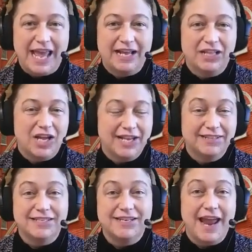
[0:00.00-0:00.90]
and
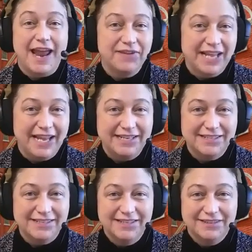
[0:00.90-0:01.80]
clients
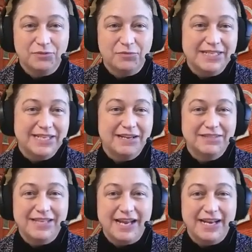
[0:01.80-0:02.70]
navigate the retail
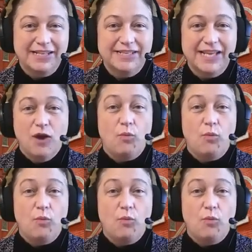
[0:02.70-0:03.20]
settings,